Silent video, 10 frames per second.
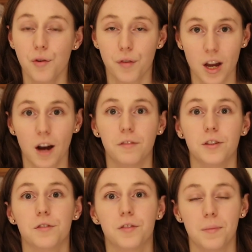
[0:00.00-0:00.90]

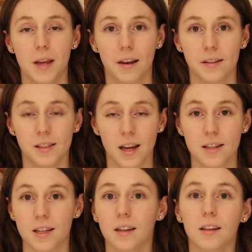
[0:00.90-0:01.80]
recovered from the
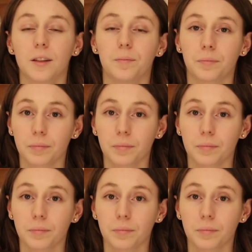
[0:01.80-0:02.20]
anaesthetic.